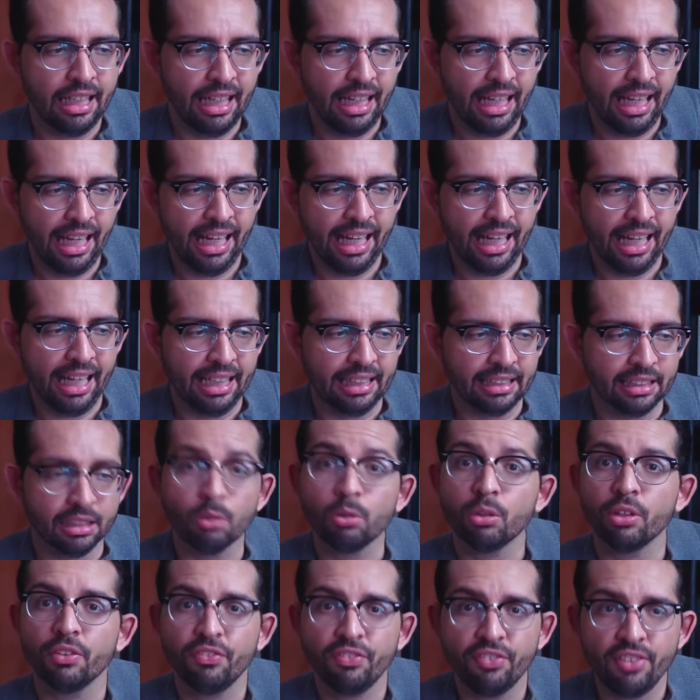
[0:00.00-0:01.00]
and they
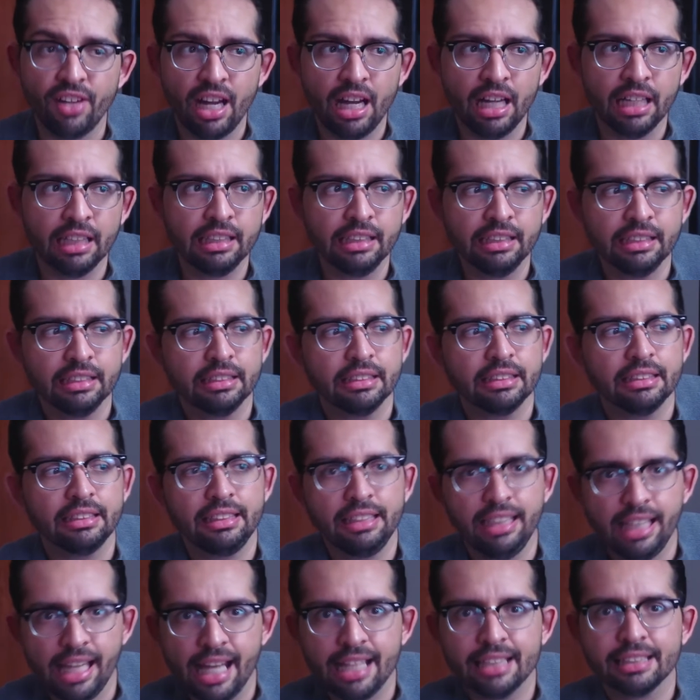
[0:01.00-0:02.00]
were fun,
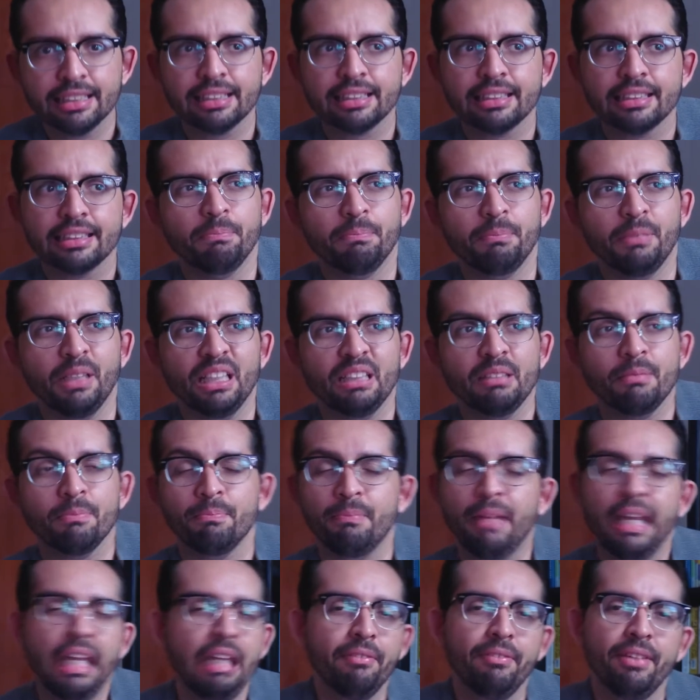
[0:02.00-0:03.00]
yes, but
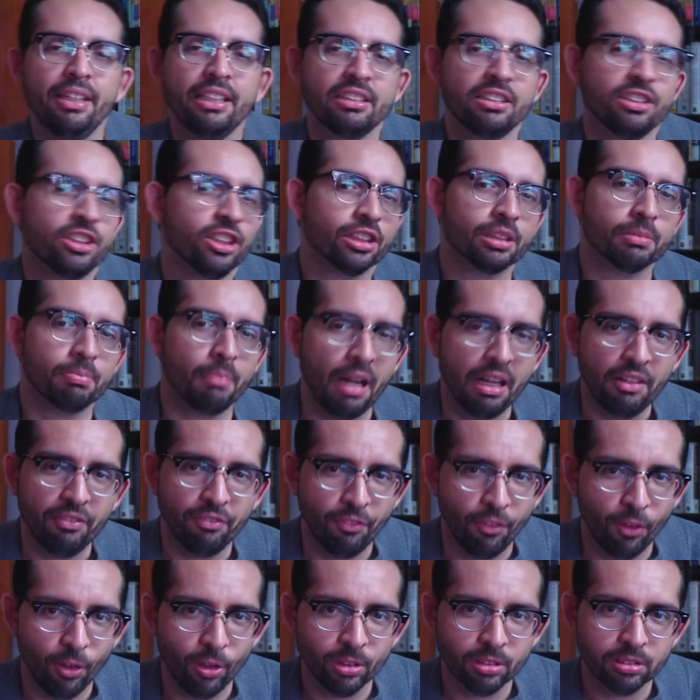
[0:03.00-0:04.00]
maybe it's just my
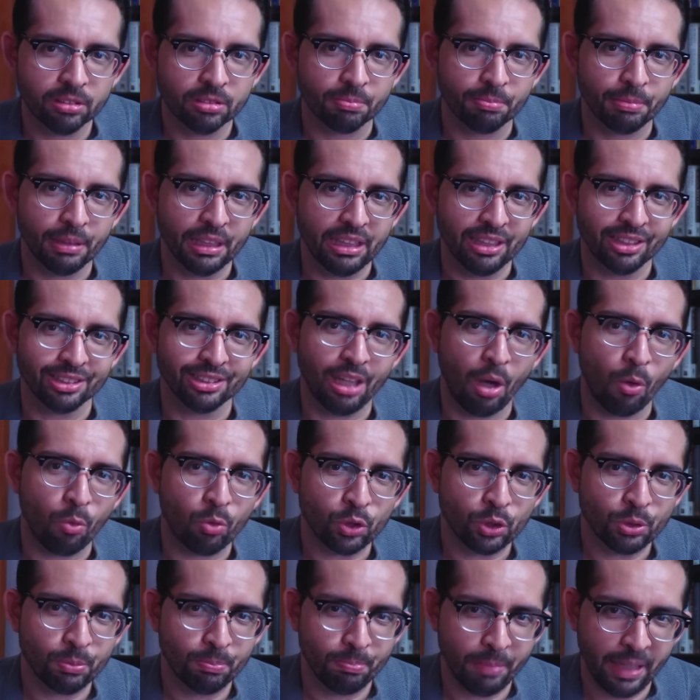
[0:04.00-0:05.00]
fault because I
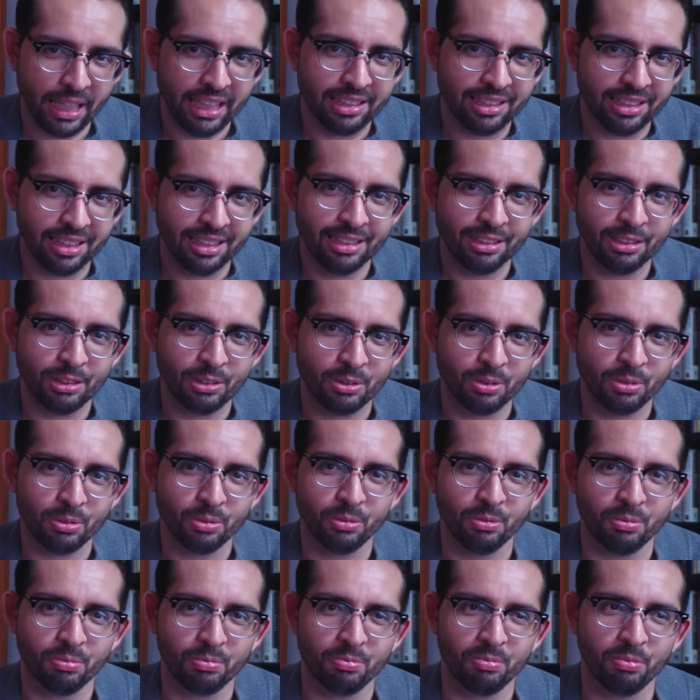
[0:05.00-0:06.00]
was expecting
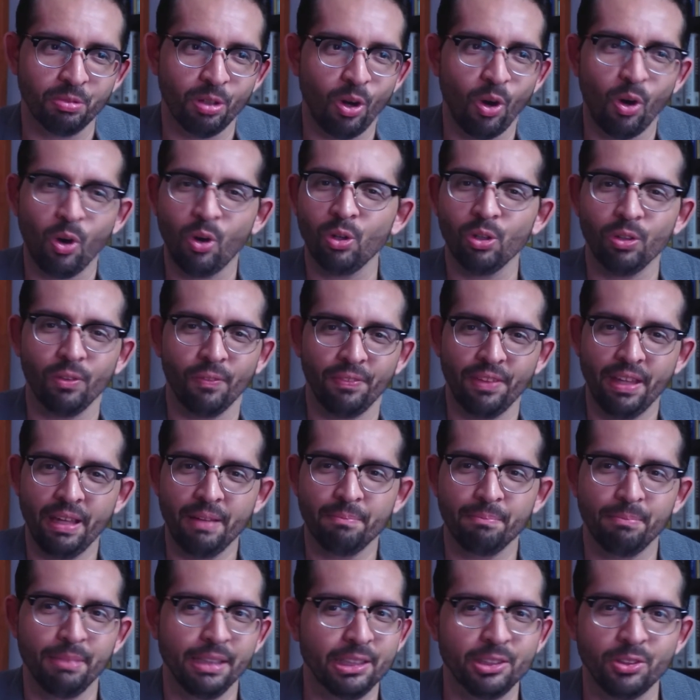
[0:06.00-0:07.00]
to all of
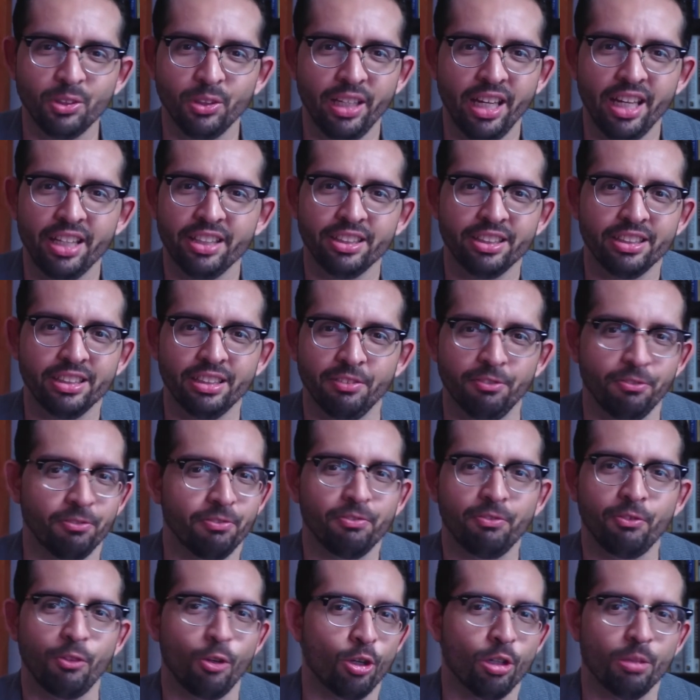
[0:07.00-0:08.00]
them be together and
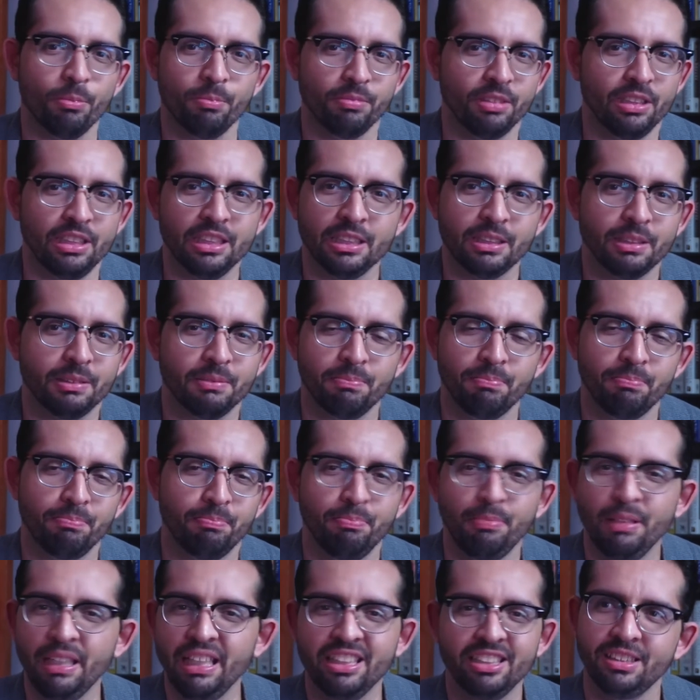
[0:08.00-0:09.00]
form this
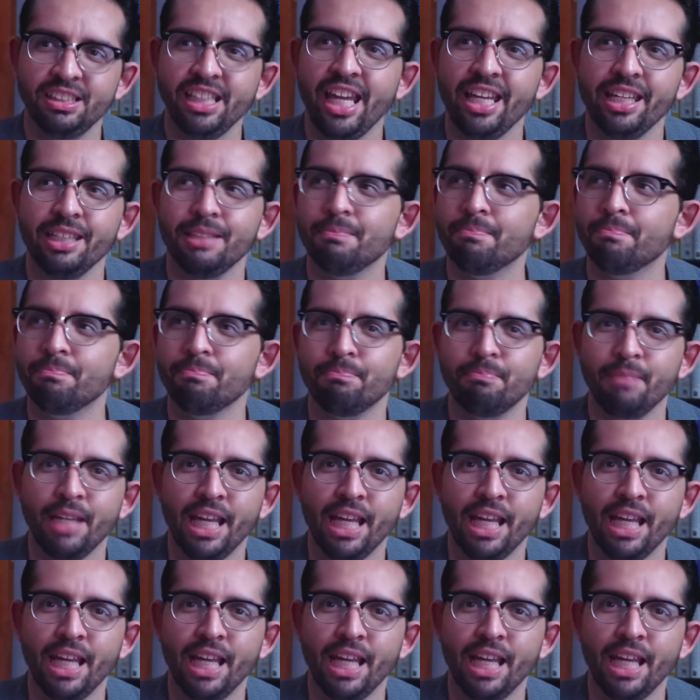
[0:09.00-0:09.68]
big giant